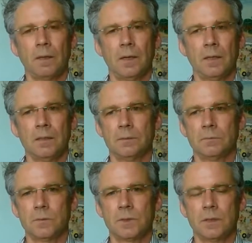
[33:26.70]
And
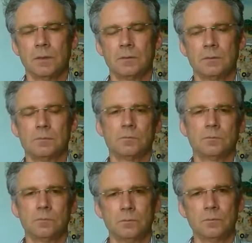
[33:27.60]
so
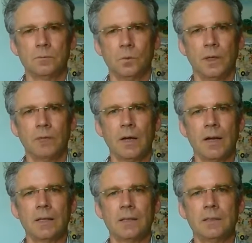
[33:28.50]
whatever
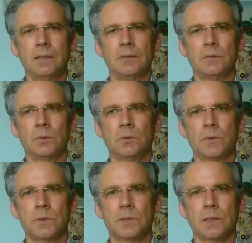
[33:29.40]
IT
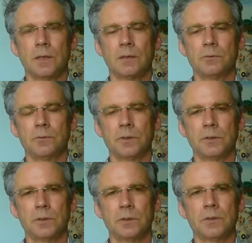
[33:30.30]
tools I've
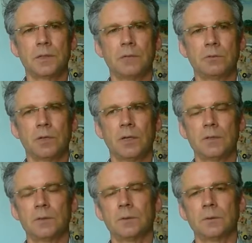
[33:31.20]
introduced, I've tried
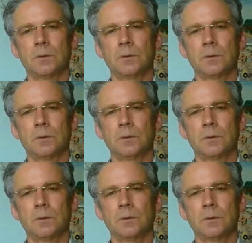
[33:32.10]
to